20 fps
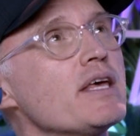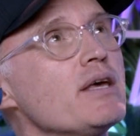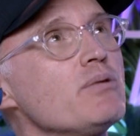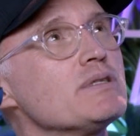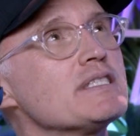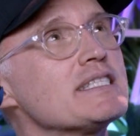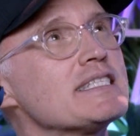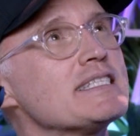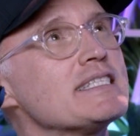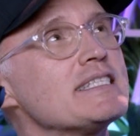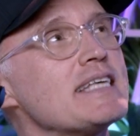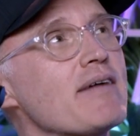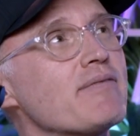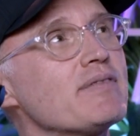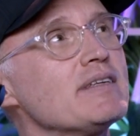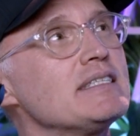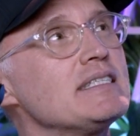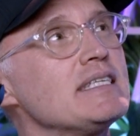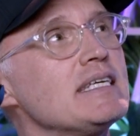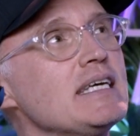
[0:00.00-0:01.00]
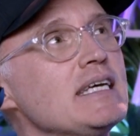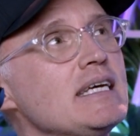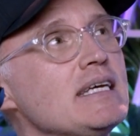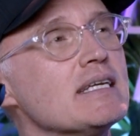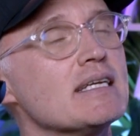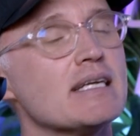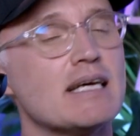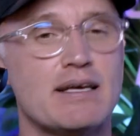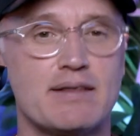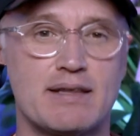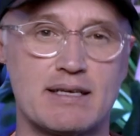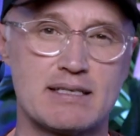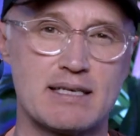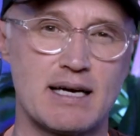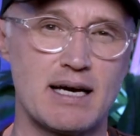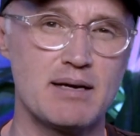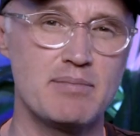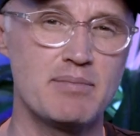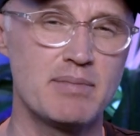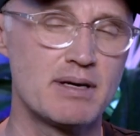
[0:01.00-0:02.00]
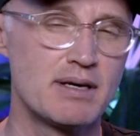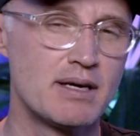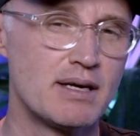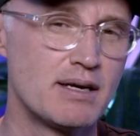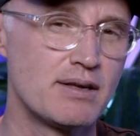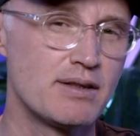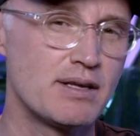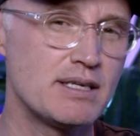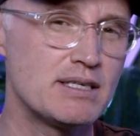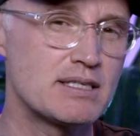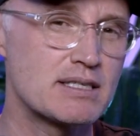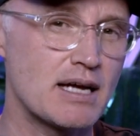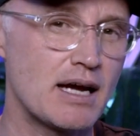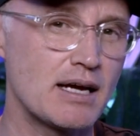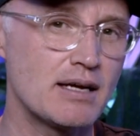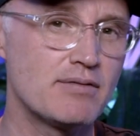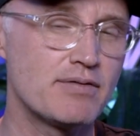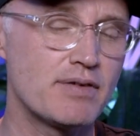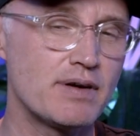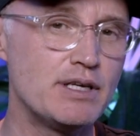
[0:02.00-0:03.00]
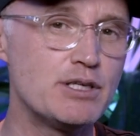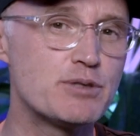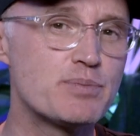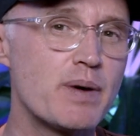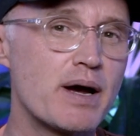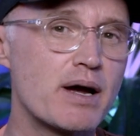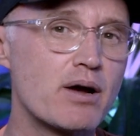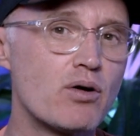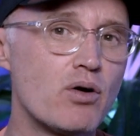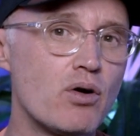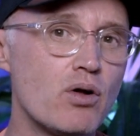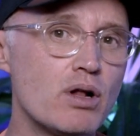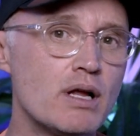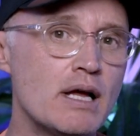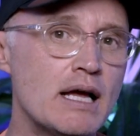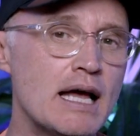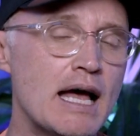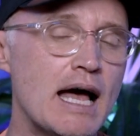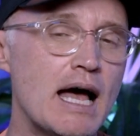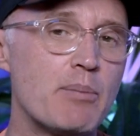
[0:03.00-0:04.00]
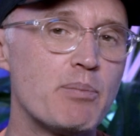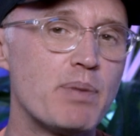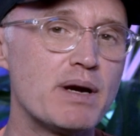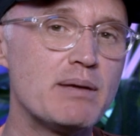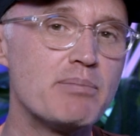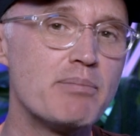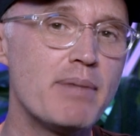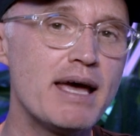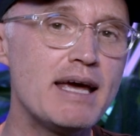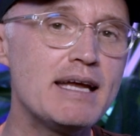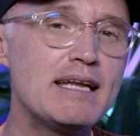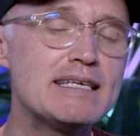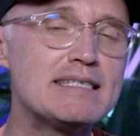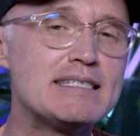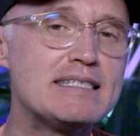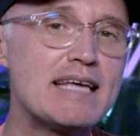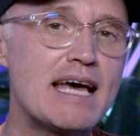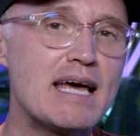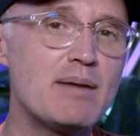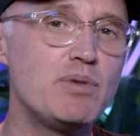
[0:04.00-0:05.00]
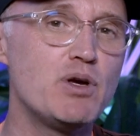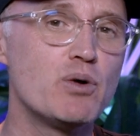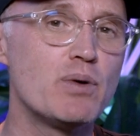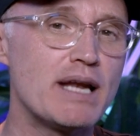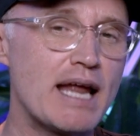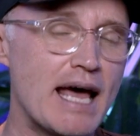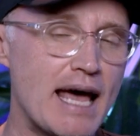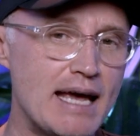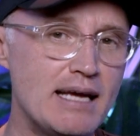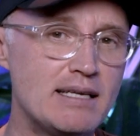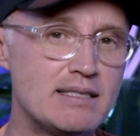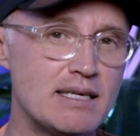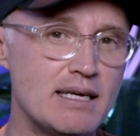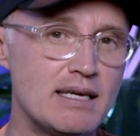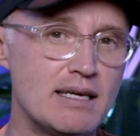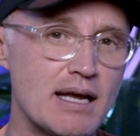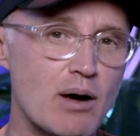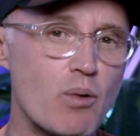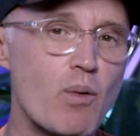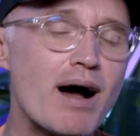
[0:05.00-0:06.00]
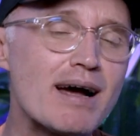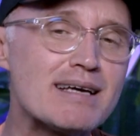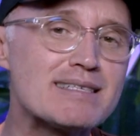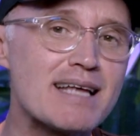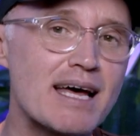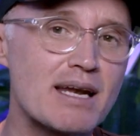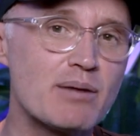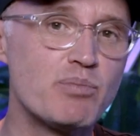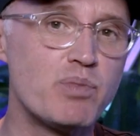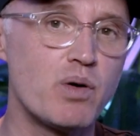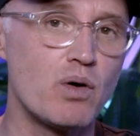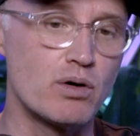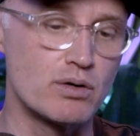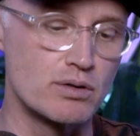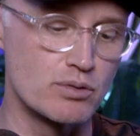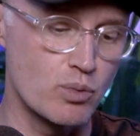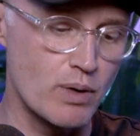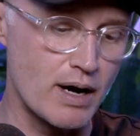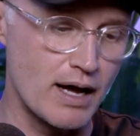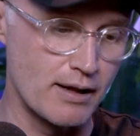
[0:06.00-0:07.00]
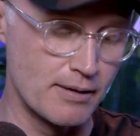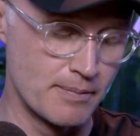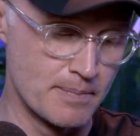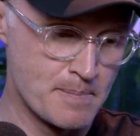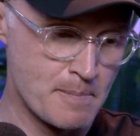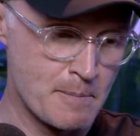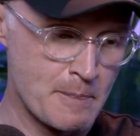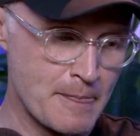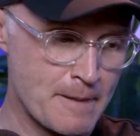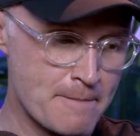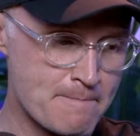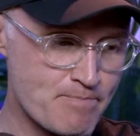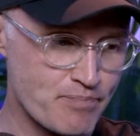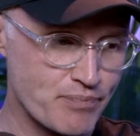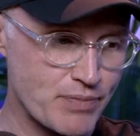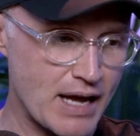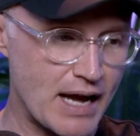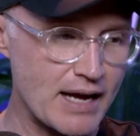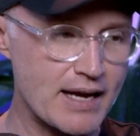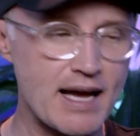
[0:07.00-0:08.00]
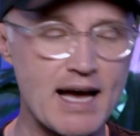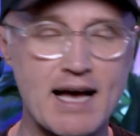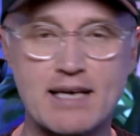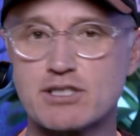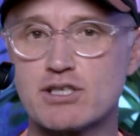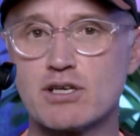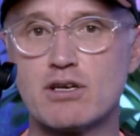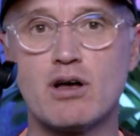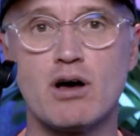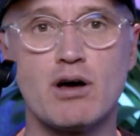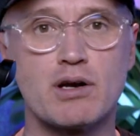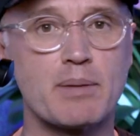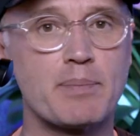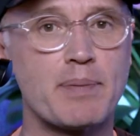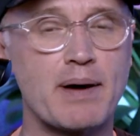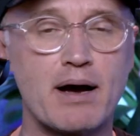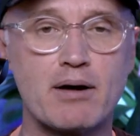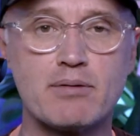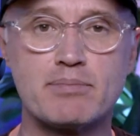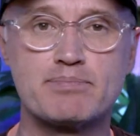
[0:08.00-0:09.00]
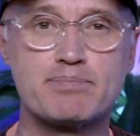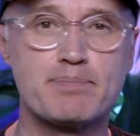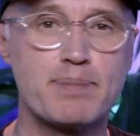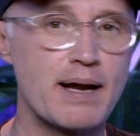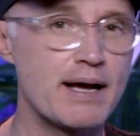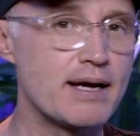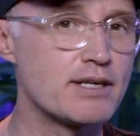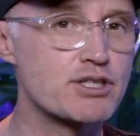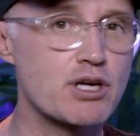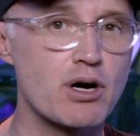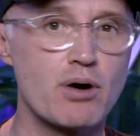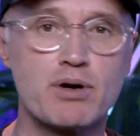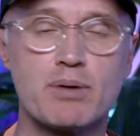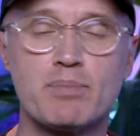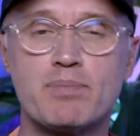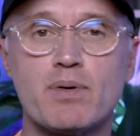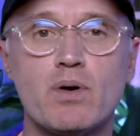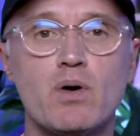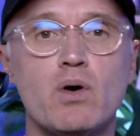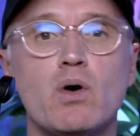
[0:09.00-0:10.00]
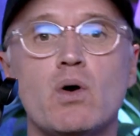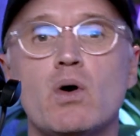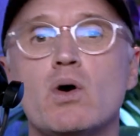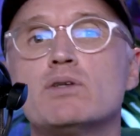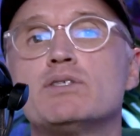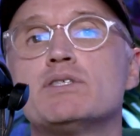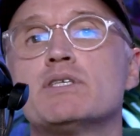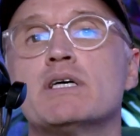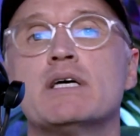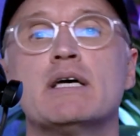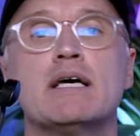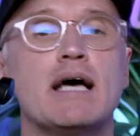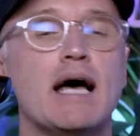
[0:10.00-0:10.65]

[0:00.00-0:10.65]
think he was 17 at the time that he signed for East Bengal, but he made his debut at 18. Now, why is that important? Well, I get asked a lot about players going abroad